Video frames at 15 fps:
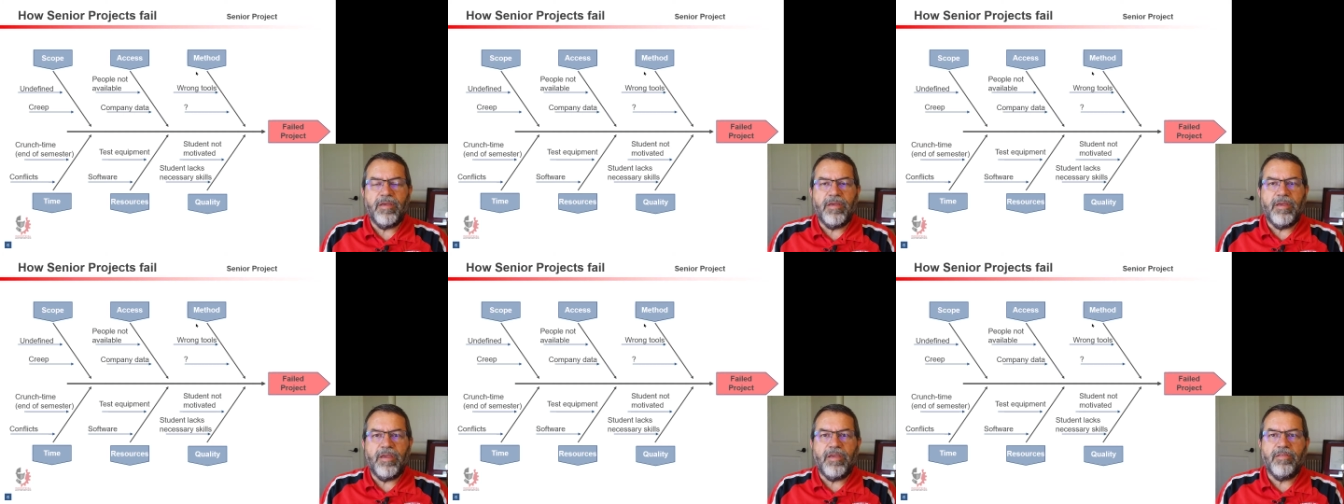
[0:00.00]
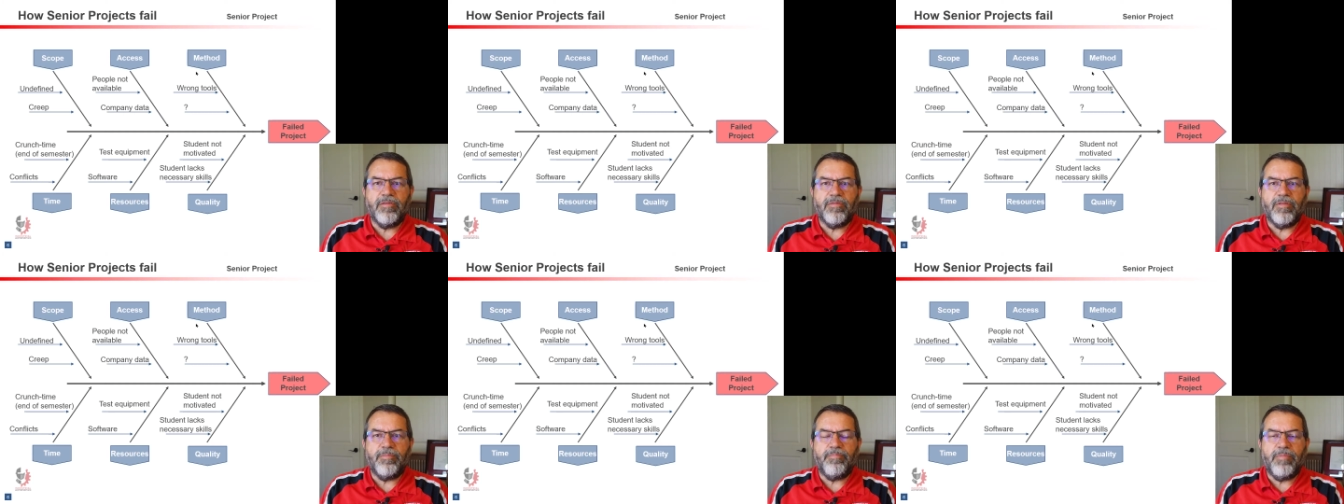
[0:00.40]
Either
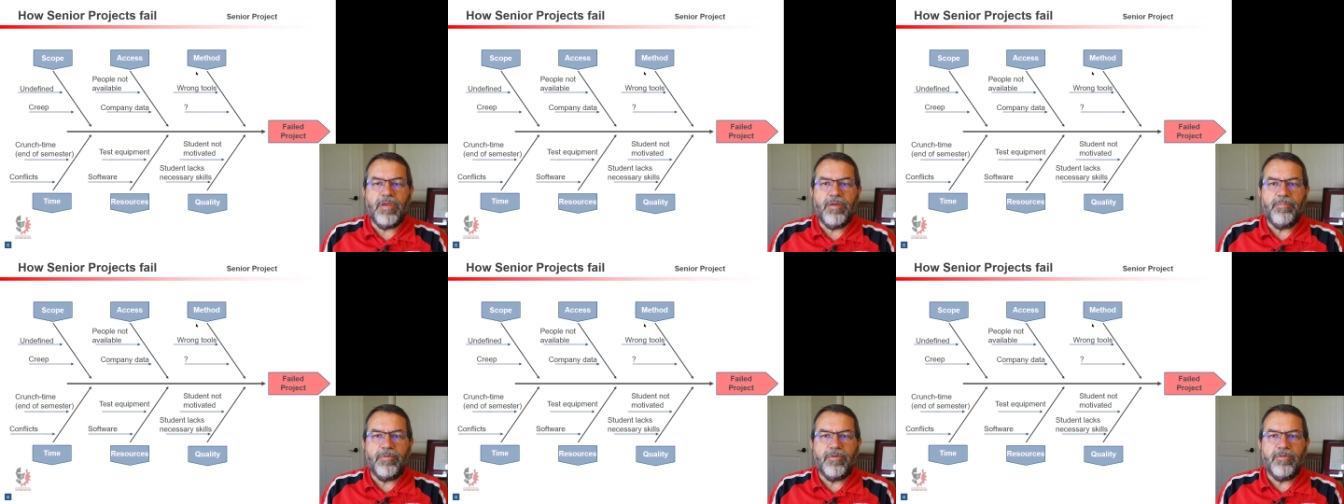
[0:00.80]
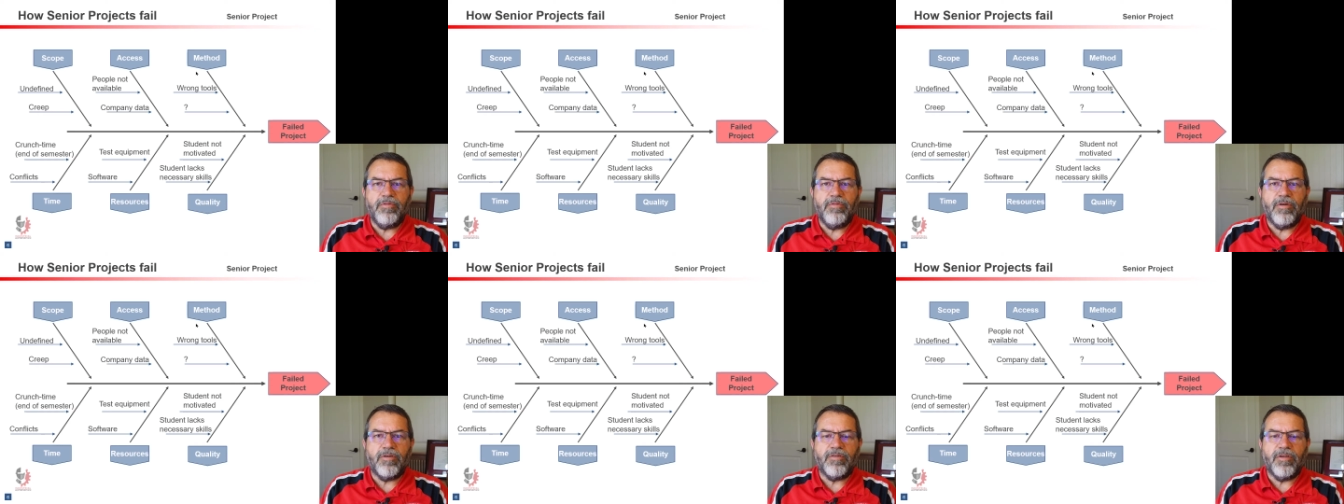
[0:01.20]
the
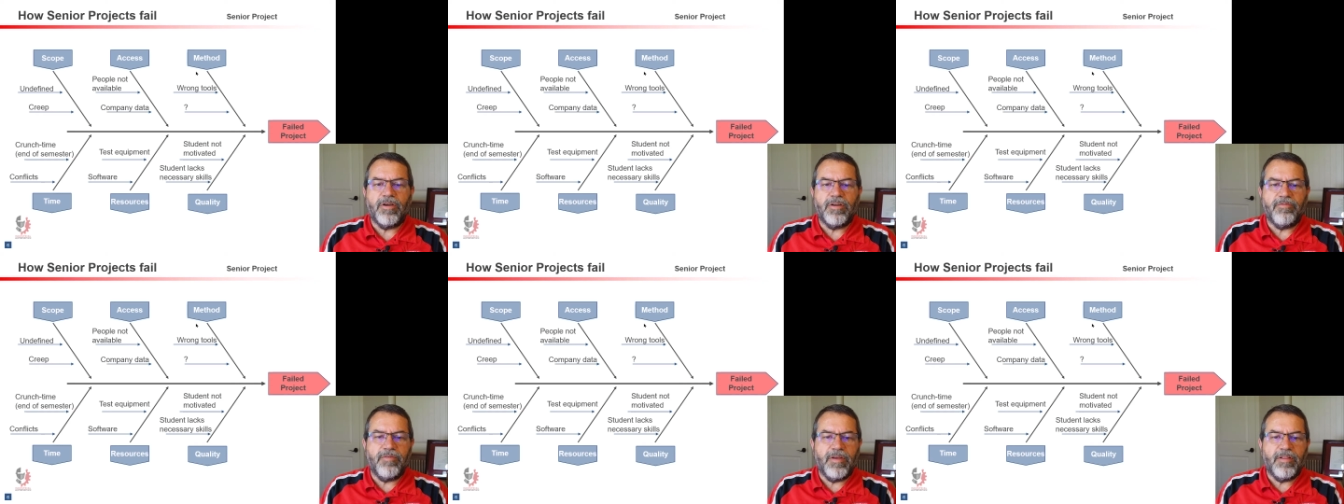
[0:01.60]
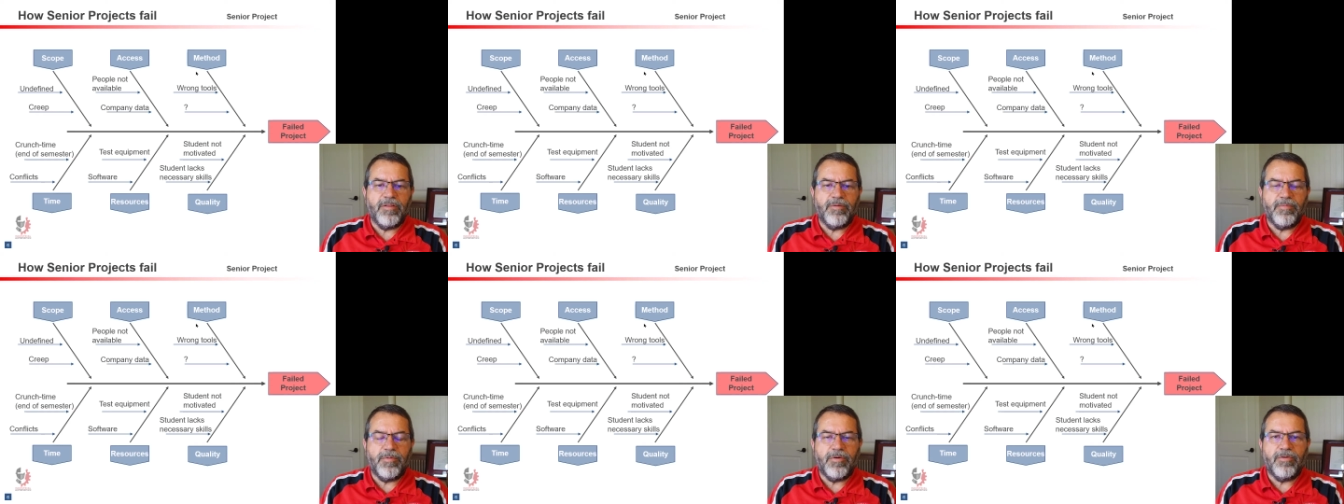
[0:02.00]
people are not
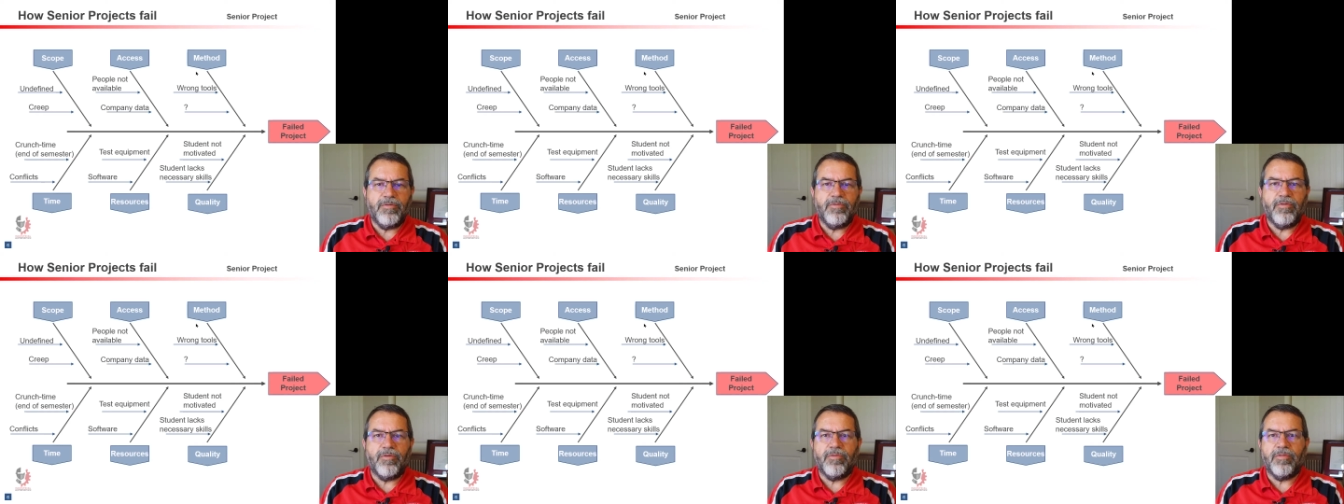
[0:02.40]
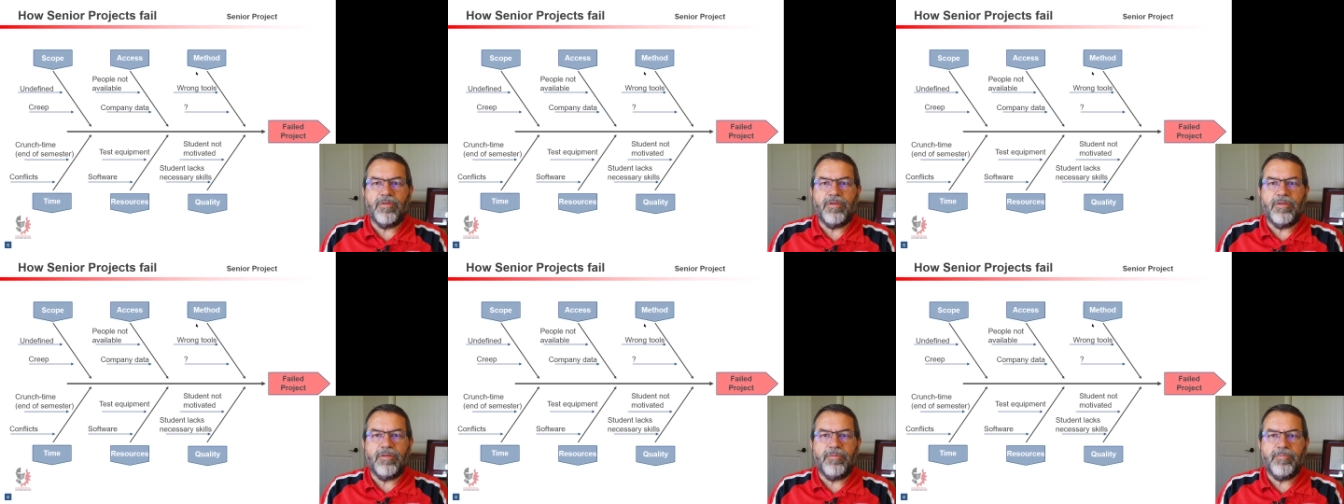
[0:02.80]
available, or
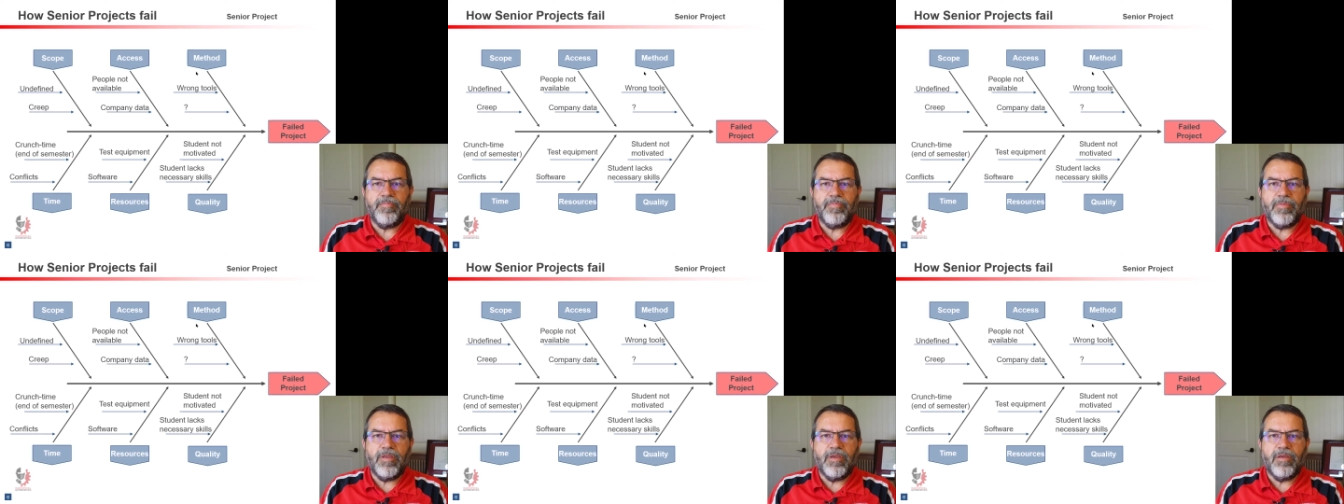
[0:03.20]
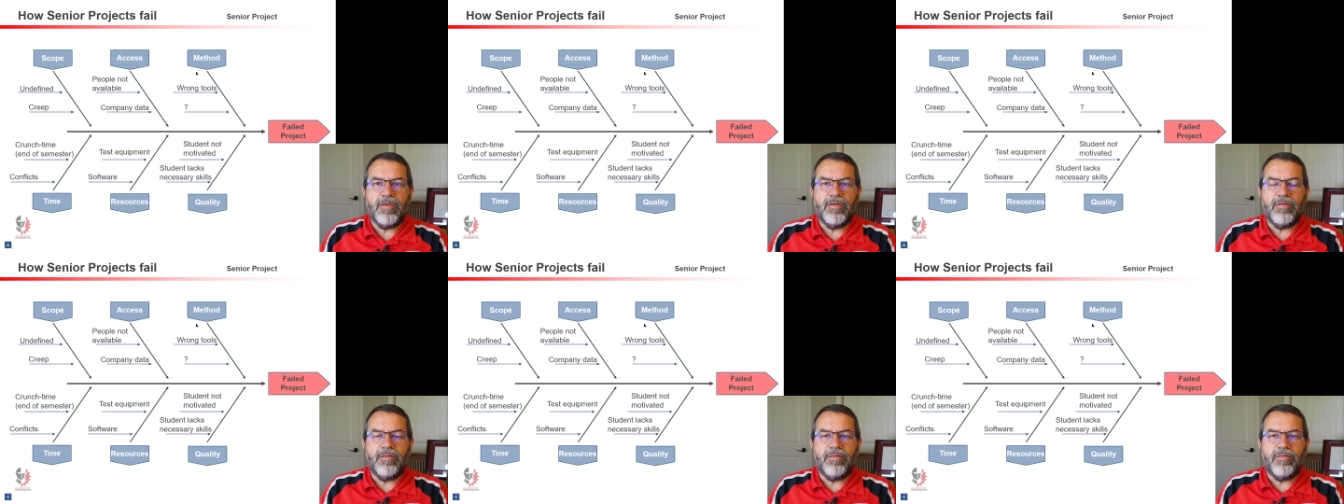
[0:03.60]

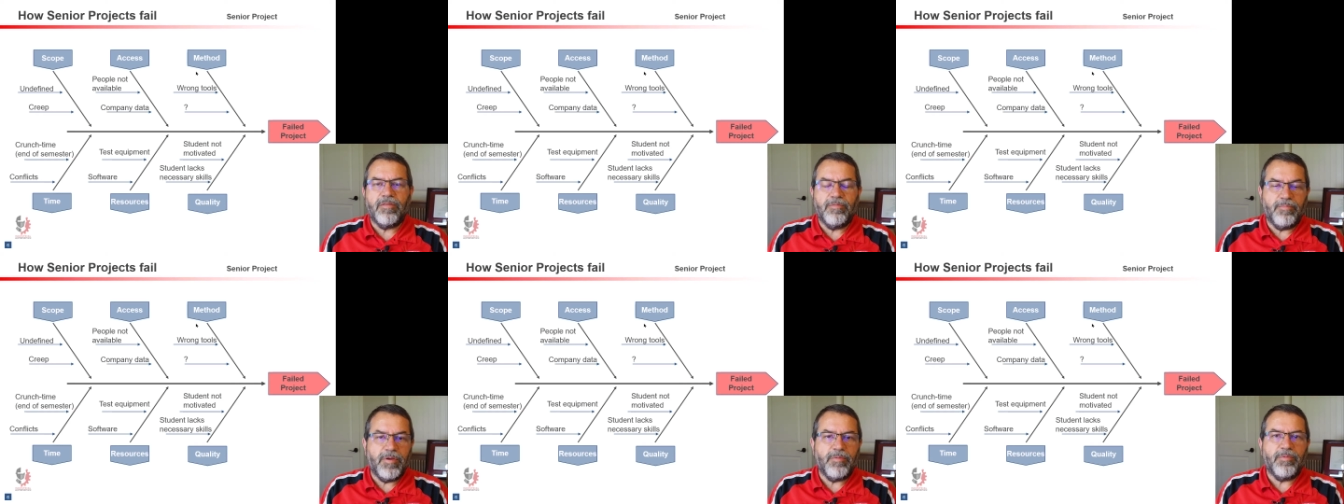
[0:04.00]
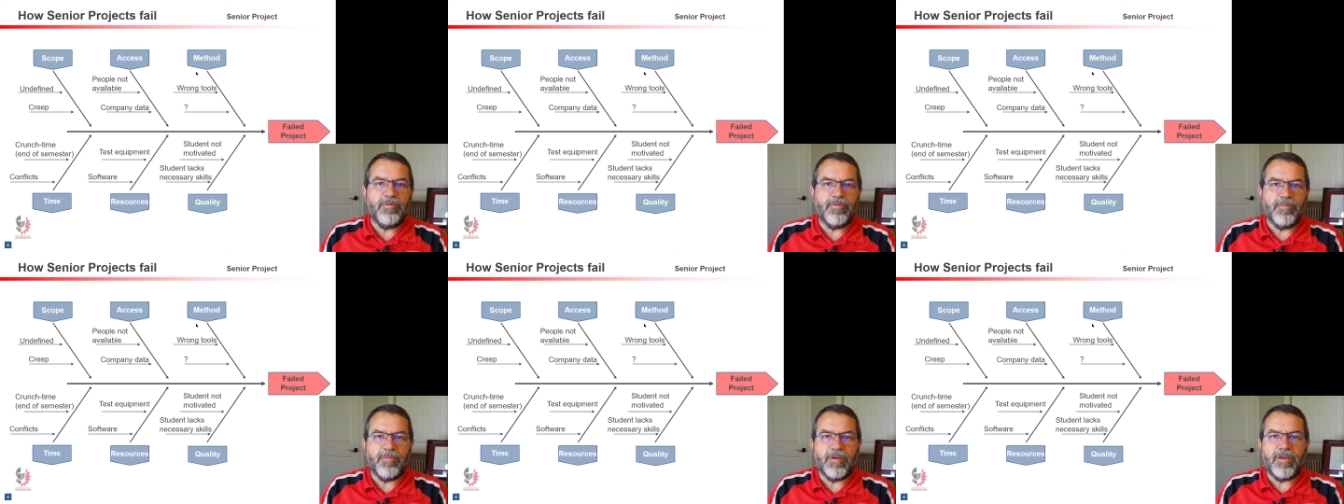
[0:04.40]
the people
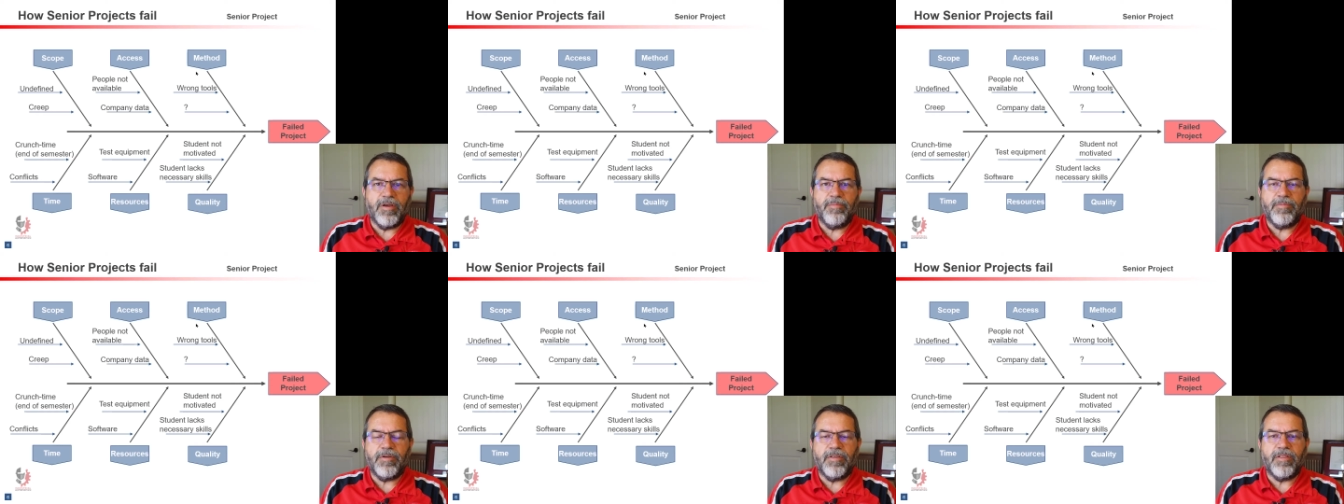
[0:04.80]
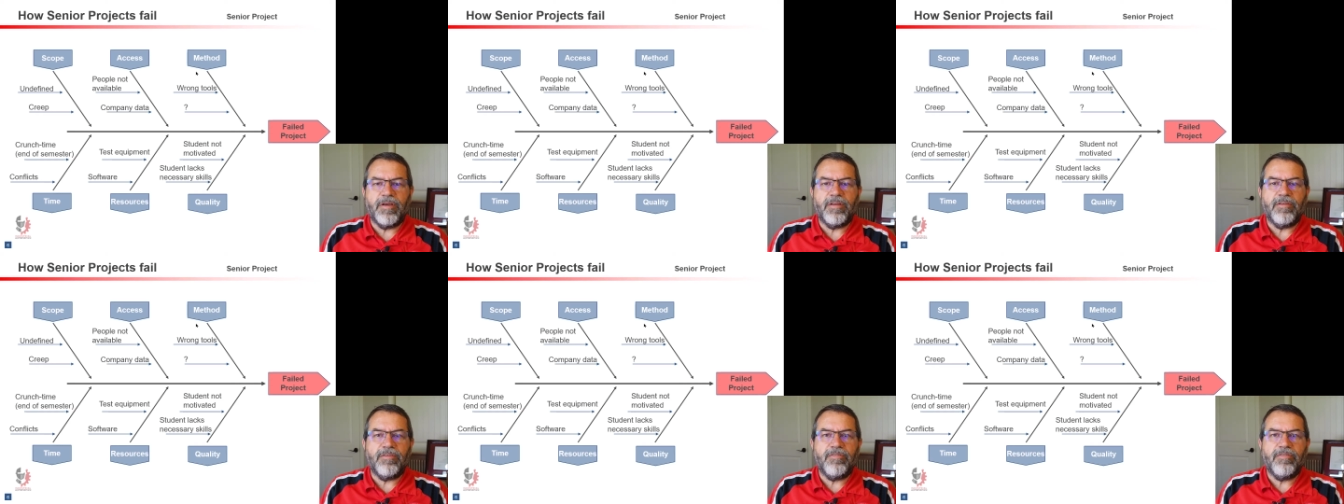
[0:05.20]
from the company, that
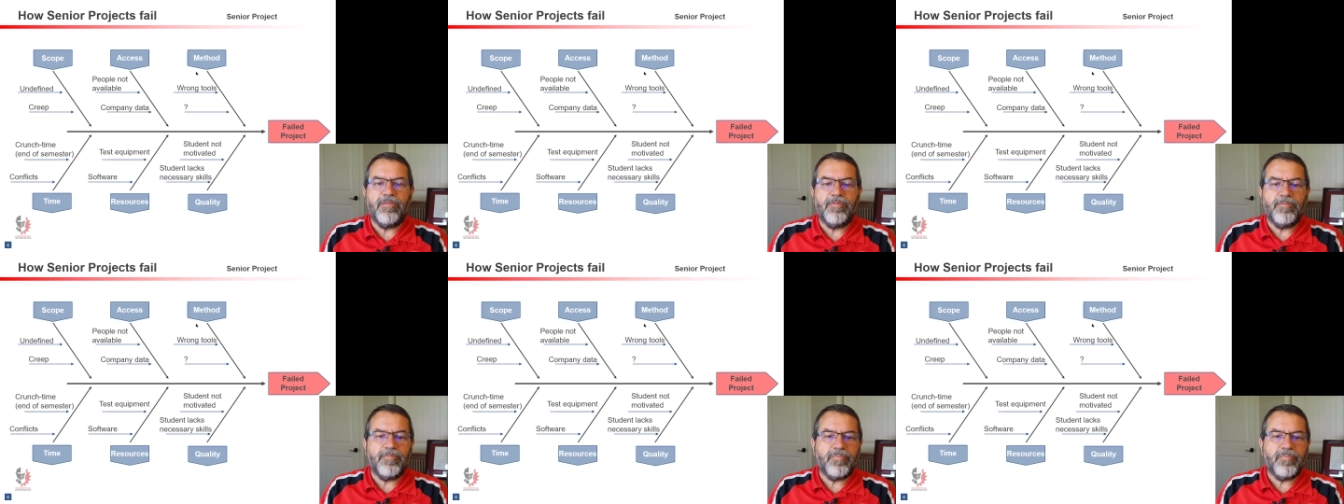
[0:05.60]
is,